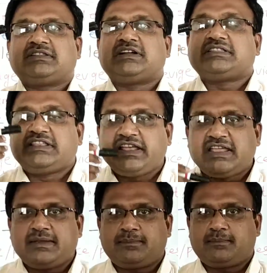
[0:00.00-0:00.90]
the
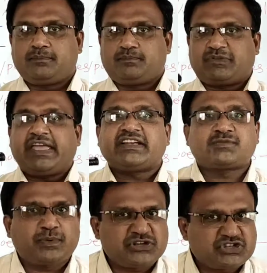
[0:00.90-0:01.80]
theme, the
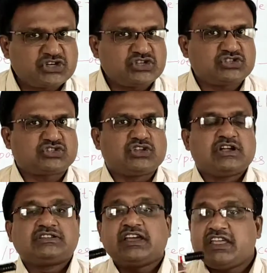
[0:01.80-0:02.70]
expressions,
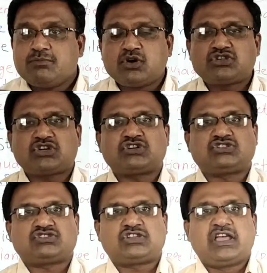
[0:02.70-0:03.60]
the
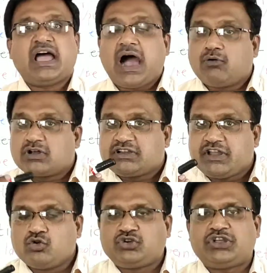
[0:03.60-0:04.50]
emotions, our
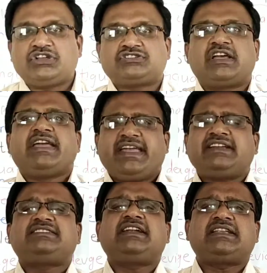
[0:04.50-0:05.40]
duties,
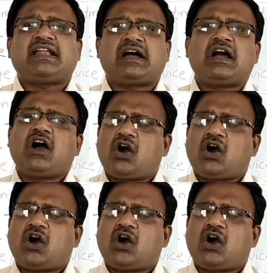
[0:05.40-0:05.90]
etc.